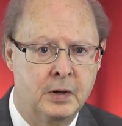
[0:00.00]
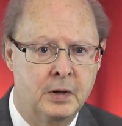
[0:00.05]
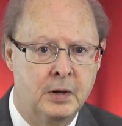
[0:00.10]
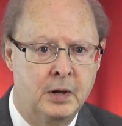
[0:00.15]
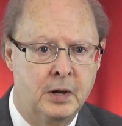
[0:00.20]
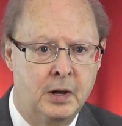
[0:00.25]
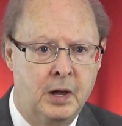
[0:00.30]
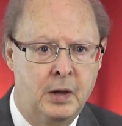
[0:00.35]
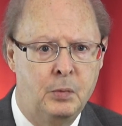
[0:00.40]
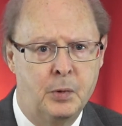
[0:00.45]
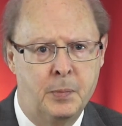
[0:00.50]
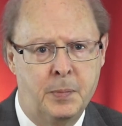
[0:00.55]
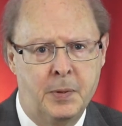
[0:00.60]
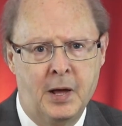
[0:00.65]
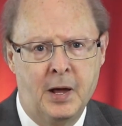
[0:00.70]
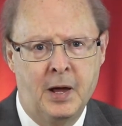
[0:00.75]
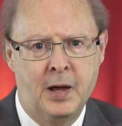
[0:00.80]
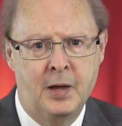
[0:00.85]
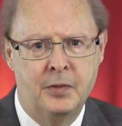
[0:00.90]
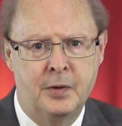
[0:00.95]
He
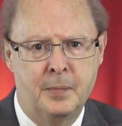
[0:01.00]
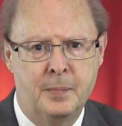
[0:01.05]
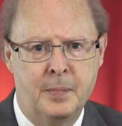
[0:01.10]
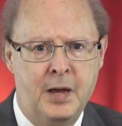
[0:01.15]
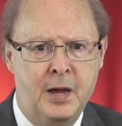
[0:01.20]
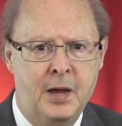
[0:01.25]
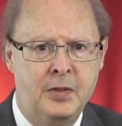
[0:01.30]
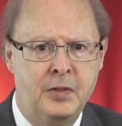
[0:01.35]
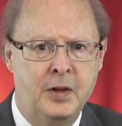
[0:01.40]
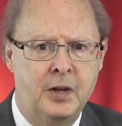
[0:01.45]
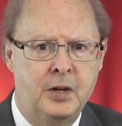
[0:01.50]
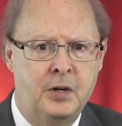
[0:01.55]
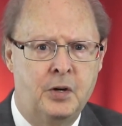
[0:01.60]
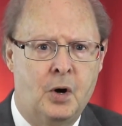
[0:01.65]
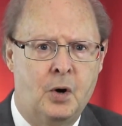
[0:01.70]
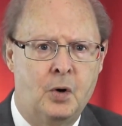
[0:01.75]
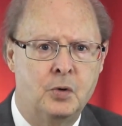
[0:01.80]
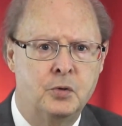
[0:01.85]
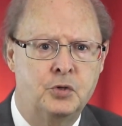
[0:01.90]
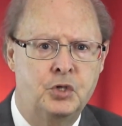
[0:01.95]
replied, The man they
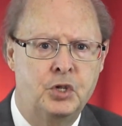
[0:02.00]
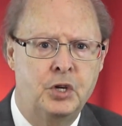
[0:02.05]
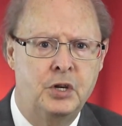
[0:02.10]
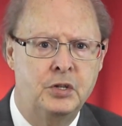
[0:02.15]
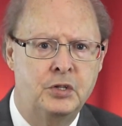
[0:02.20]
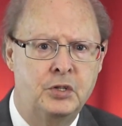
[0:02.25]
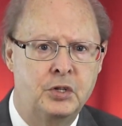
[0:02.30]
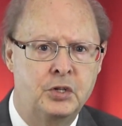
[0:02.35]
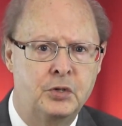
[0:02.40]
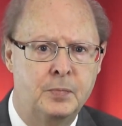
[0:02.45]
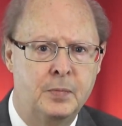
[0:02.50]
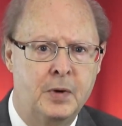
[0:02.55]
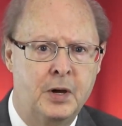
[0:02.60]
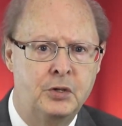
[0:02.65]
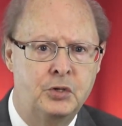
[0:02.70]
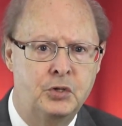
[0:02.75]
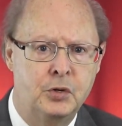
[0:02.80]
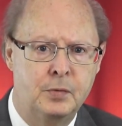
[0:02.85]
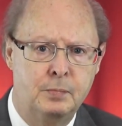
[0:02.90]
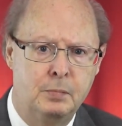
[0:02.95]
called Jesus made
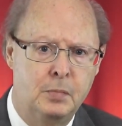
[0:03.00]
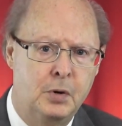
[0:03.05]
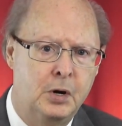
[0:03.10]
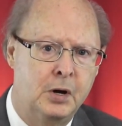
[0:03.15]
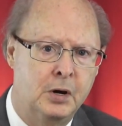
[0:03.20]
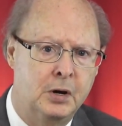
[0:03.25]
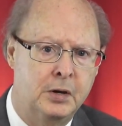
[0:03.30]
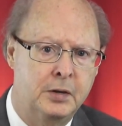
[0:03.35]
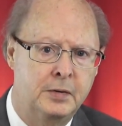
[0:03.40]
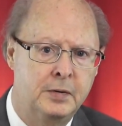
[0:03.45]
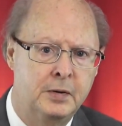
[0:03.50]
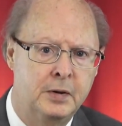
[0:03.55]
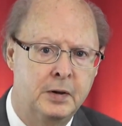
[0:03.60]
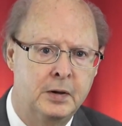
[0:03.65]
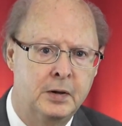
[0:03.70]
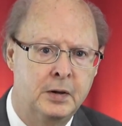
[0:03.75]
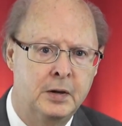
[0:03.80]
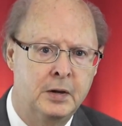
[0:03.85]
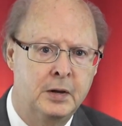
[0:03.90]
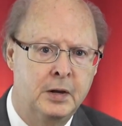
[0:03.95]
some mud
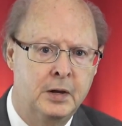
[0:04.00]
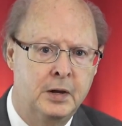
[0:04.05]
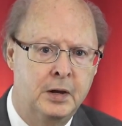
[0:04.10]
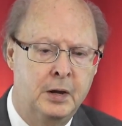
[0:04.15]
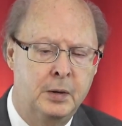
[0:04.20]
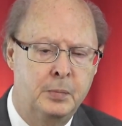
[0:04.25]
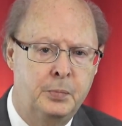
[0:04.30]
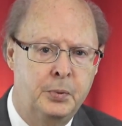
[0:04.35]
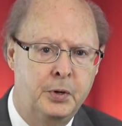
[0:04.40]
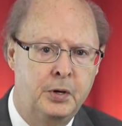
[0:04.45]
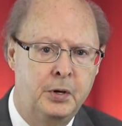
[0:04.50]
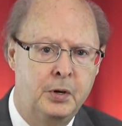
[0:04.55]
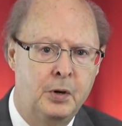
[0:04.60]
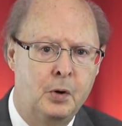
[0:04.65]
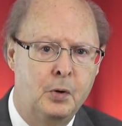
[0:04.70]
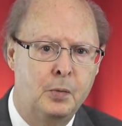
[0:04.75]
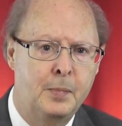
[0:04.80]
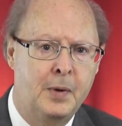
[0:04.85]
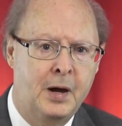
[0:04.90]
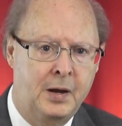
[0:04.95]
and put it
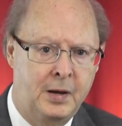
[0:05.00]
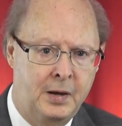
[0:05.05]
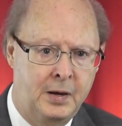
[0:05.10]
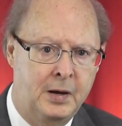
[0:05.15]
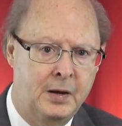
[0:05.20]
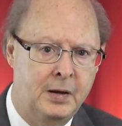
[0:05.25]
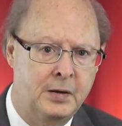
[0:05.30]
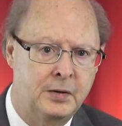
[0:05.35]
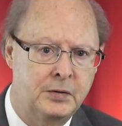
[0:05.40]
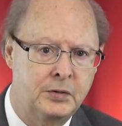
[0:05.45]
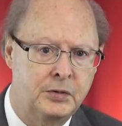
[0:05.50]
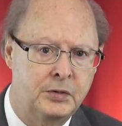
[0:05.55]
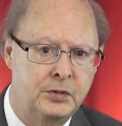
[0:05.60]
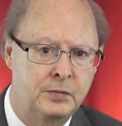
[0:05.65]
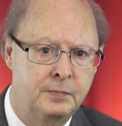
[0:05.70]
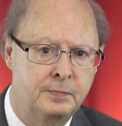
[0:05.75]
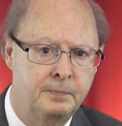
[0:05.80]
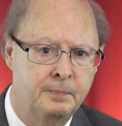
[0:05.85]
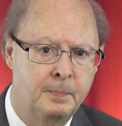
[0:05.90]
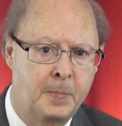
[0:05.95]
on my eyes.
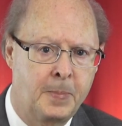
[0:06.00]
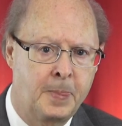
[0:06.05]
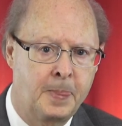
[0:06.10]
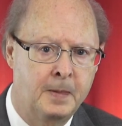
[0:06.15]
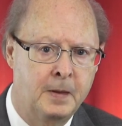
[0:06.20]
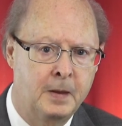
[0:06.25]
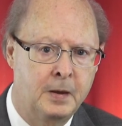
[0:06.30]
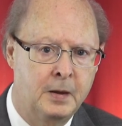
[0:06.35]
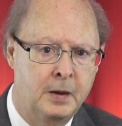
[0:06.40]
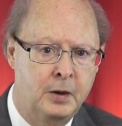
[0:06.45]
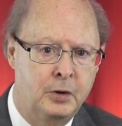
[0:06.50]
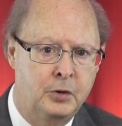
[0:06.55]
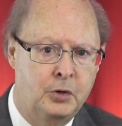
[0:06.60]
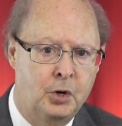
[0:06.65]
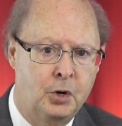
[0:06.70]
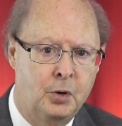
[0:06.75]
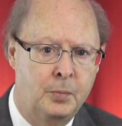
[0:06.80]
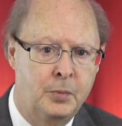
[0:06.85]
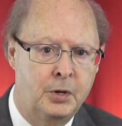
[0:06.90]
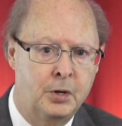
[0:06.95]
He
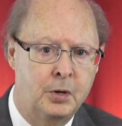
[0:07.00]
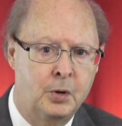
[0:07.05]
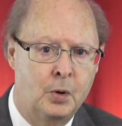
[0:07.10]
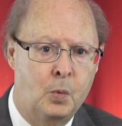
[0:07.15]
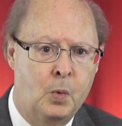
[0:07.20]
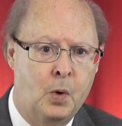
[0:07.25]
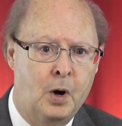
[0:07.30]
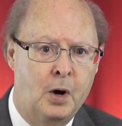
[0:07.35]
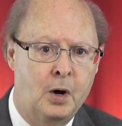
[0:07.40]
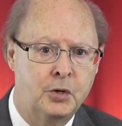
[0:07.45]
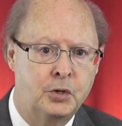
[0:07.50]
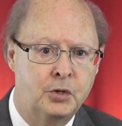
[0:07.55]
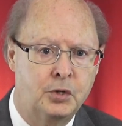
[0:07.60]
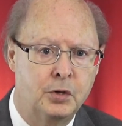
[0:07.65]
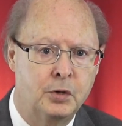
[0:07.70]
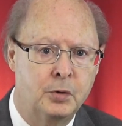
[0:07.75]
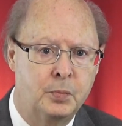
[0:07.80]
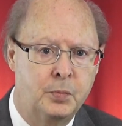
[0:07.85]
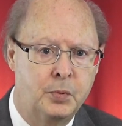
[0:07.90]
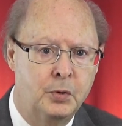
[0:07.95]
told me to go wash in
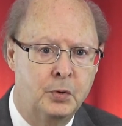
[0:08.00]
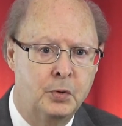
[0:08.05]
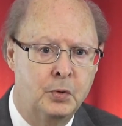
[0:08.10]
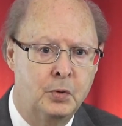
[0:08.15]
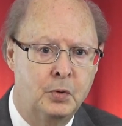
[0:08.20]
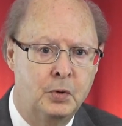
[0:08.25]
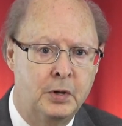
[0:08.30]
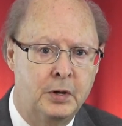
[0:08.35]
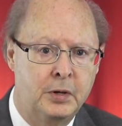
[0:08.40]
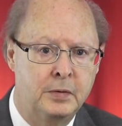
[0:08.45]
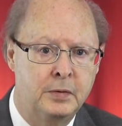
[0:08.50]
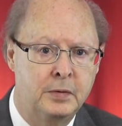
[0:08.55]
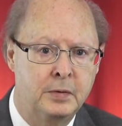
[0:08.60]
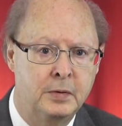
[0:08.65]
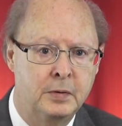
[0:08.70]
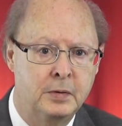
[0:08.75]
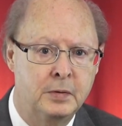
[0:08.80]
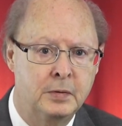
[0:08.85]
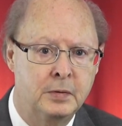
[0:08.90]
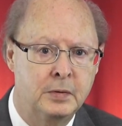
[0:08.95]
the pool, and
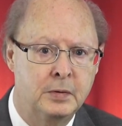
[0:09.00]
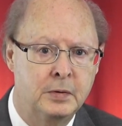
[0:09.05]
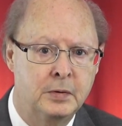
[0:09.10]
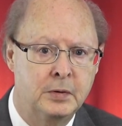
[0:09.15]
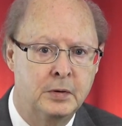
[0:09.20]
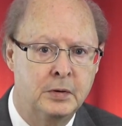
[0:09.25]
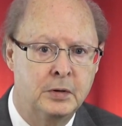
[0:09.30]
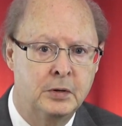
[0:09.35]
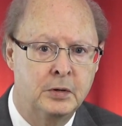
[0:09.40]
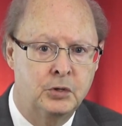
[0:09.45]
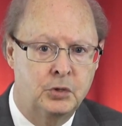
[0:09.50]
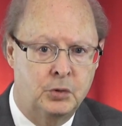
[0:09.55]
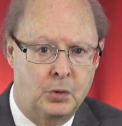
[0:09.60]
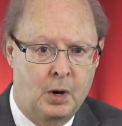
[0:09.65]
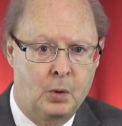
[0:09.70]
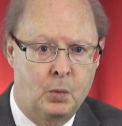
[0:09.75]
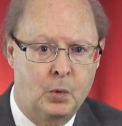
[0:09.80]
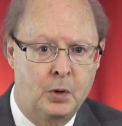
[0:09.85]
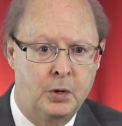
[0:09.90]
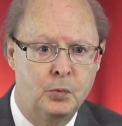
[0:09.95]
so I
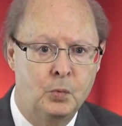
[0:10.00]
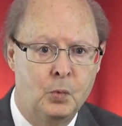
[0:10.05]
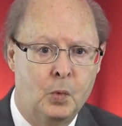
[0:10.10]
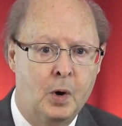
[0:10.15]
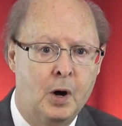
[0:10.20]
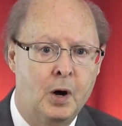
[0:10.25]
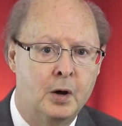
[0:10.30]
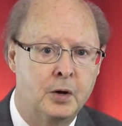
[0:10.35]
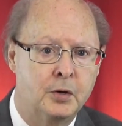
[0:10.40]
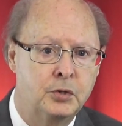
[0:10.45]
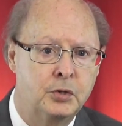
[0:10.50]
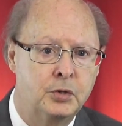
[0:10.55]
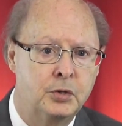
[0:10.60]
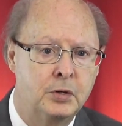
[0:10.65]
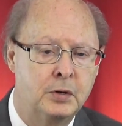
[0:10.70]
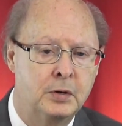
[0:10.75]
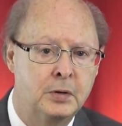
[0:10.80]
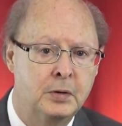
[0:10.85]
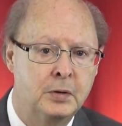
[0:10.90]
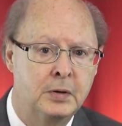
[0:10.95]
went and washed,
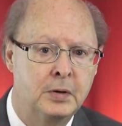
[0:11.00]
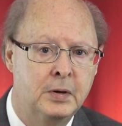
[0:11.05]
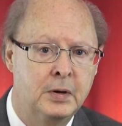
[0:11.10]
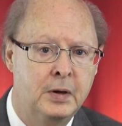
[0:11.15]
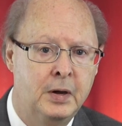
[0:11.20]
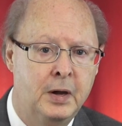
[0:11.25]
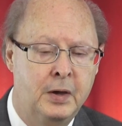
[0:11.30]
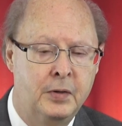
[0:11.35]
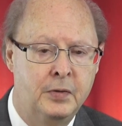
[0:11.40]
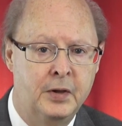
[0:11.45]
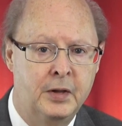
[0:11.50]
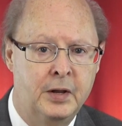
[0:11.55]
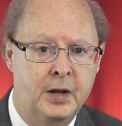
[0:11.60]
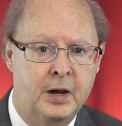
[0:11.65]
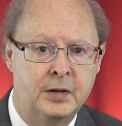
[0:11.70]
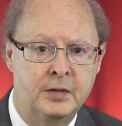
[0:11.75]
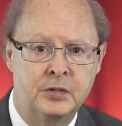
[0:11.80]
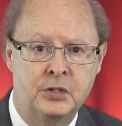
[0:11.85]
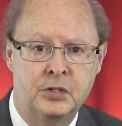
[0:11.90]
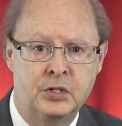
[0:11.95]
and then I
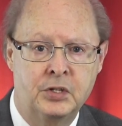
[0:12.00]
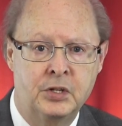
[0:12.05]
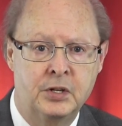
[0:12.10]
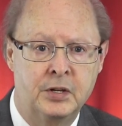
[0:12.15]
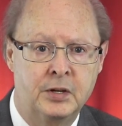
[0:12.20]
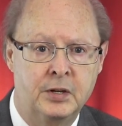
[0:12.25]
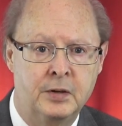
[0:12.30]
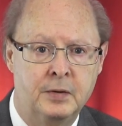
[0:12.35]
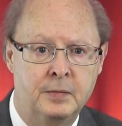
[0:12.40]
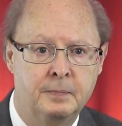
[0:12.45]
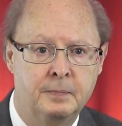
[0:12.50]
could see.